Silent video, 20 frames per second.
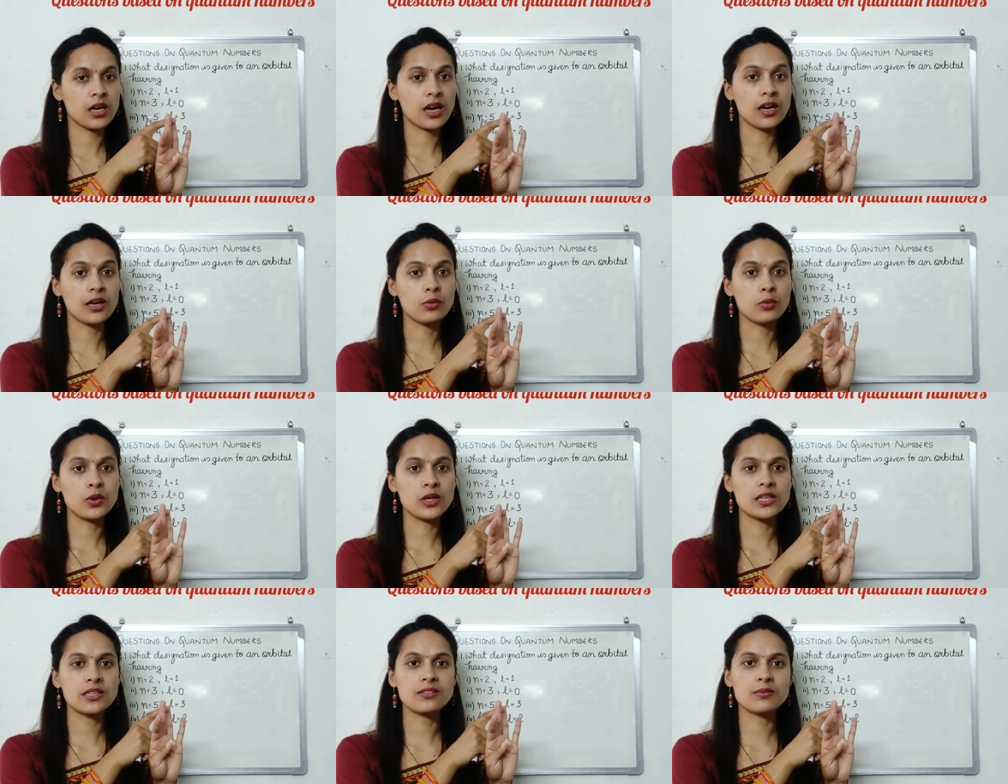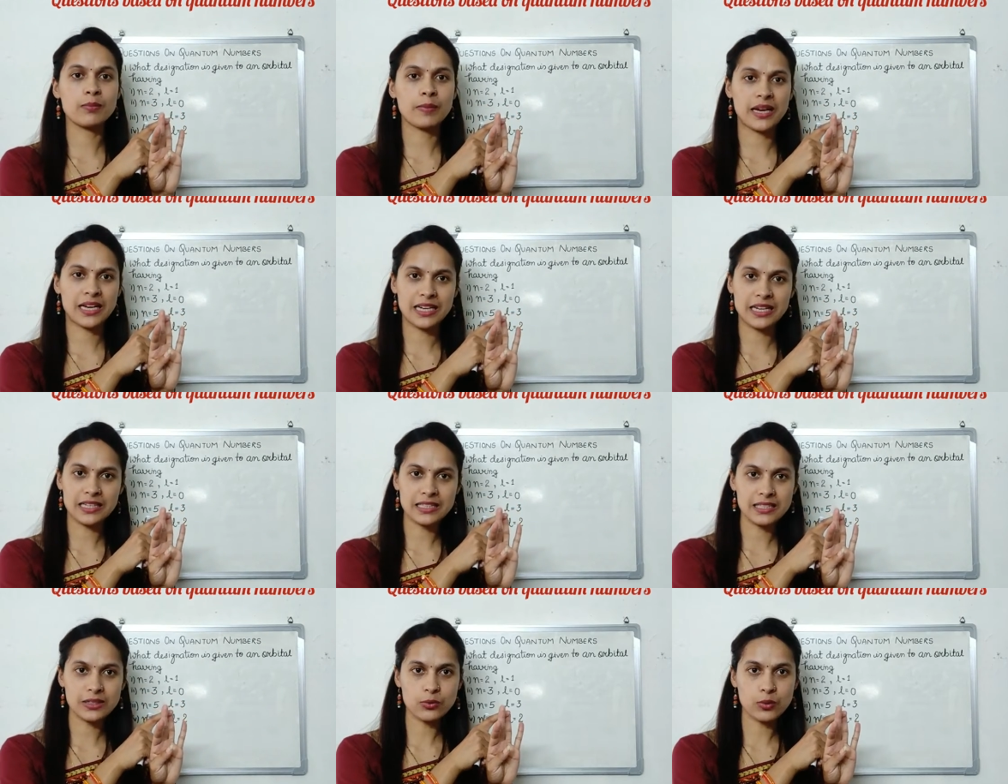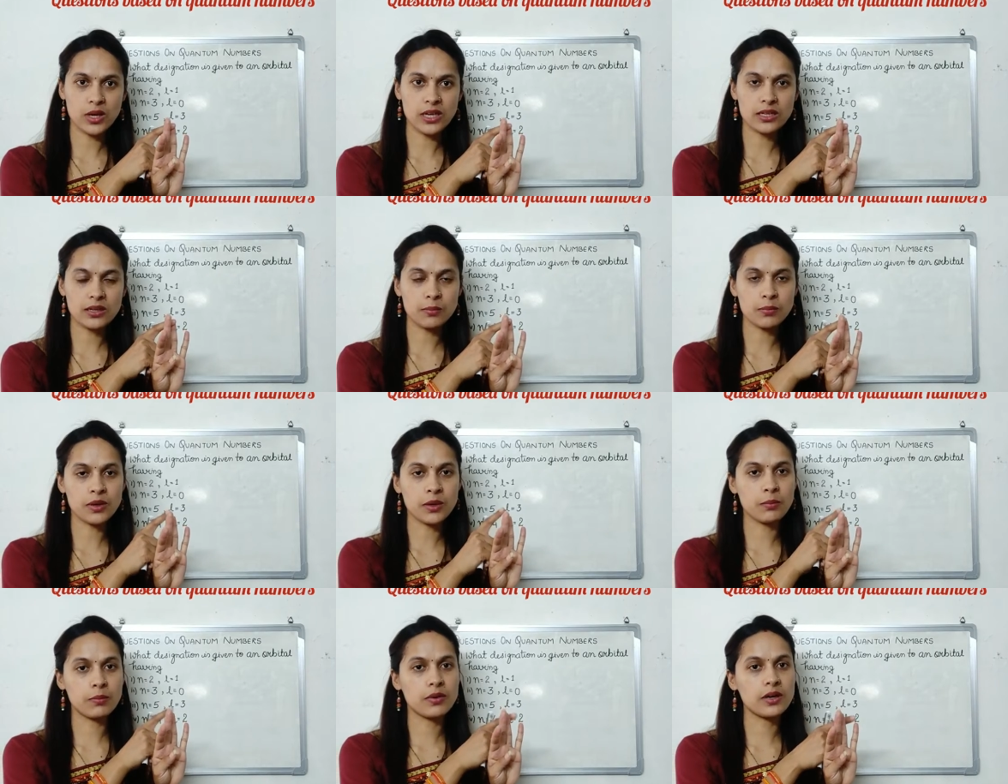third one is magnetic
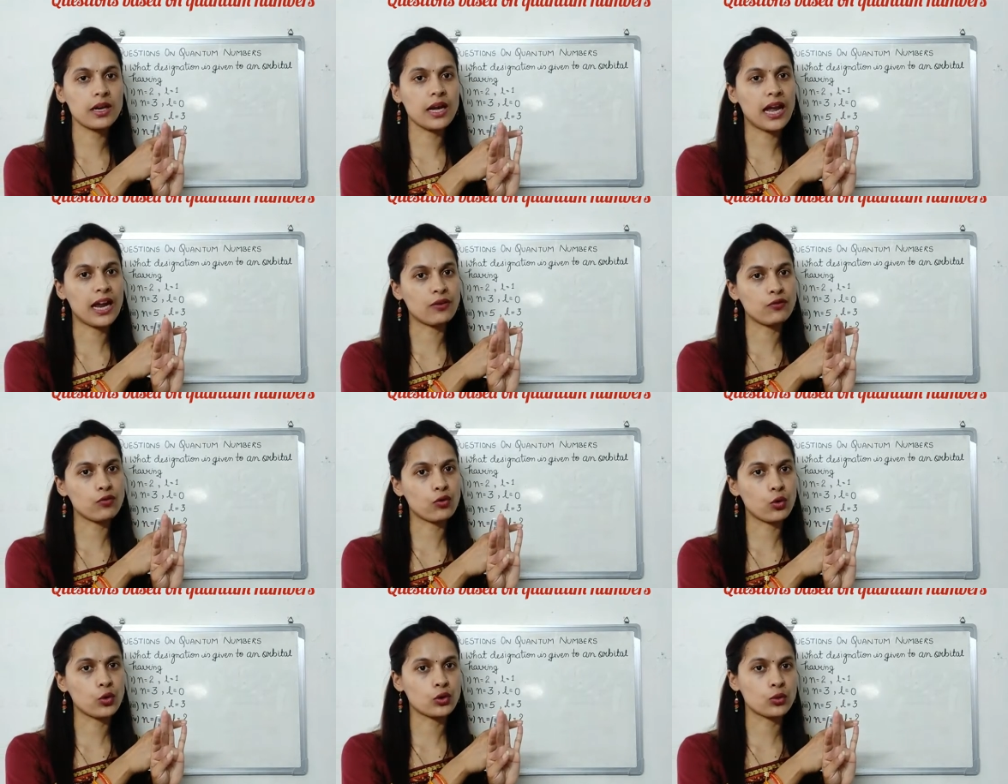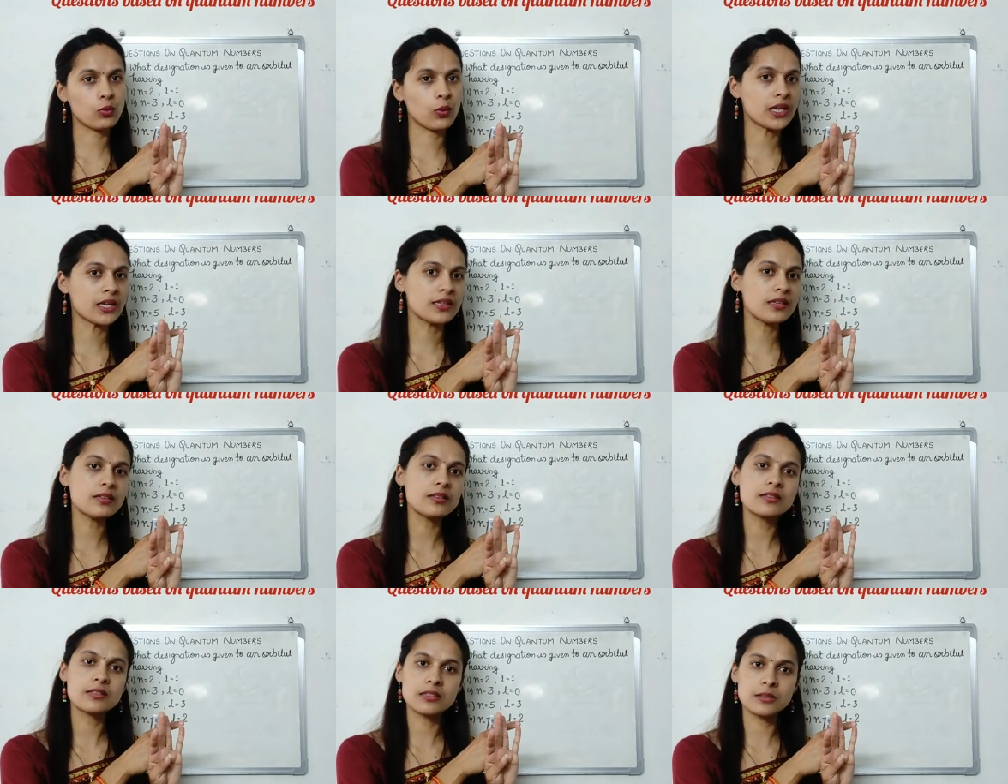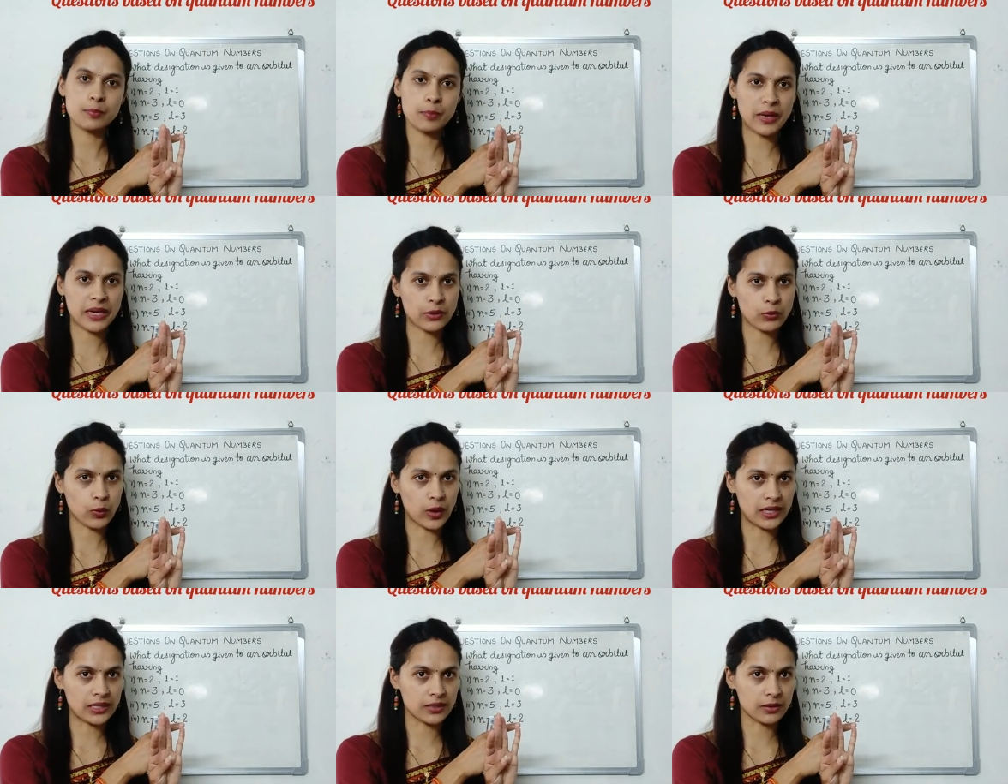quantum number, and fourth one is
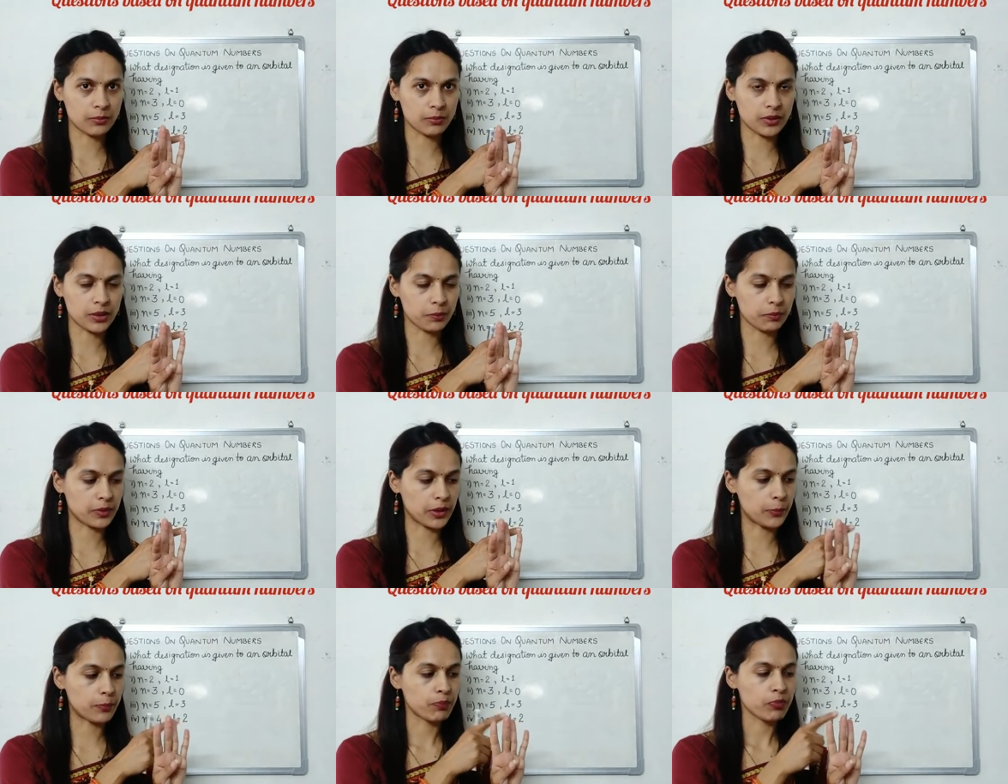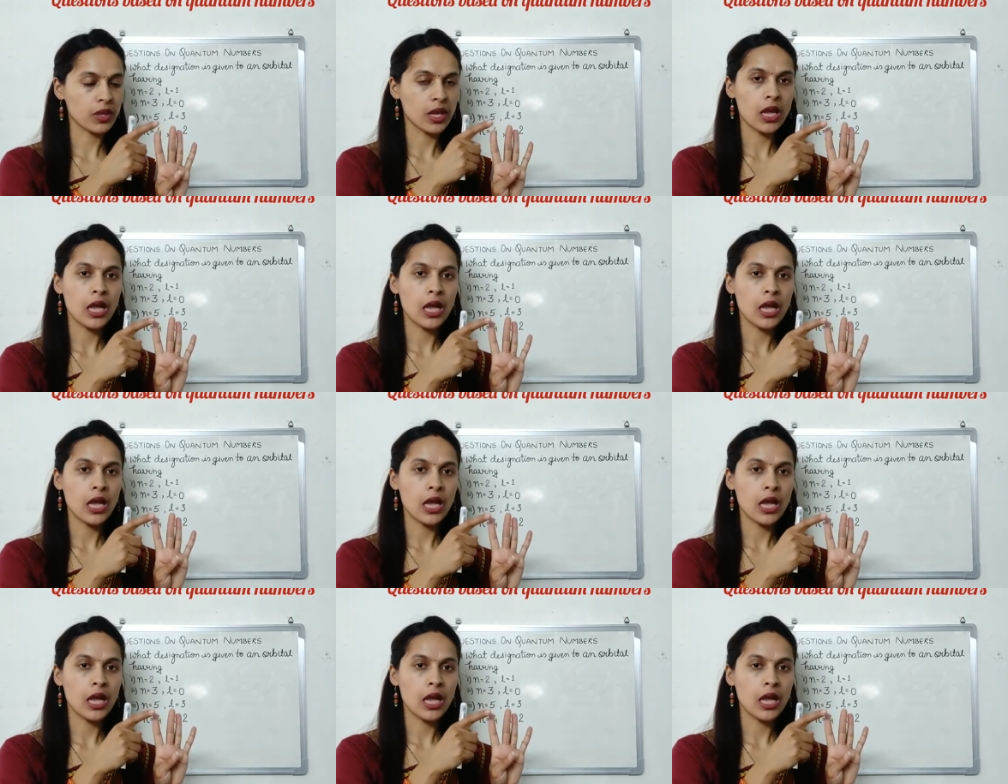spin quantum number.